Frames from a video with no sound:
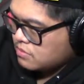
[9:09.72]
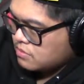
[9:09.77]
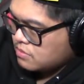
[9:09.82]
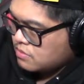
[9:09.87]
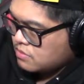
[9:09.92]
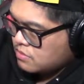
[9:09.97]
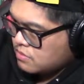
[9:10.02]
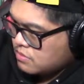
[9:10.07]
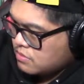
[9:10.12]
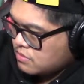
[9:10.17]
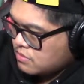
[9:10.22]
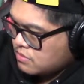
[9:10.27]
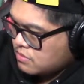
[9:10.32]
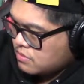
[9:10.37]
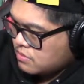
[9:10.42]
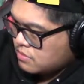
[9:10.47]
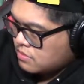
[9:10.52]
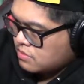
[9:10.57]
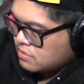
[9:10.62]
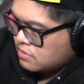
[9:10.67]

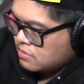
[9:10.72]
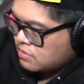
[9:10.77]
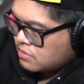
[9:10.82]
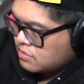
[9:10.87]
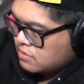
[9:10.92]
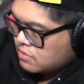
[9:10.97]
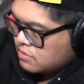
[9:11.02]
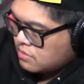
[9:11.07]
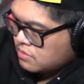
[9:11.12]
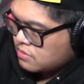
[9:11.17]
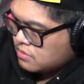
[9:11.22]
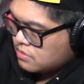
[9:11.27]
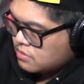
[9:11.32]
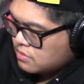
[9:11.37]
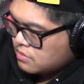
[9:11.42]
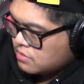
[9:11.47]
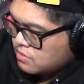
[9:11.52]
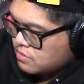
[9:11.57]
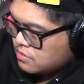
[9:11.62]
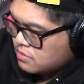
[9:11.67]

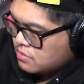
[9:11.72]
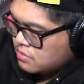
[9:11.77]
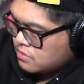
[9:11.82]
[no speech]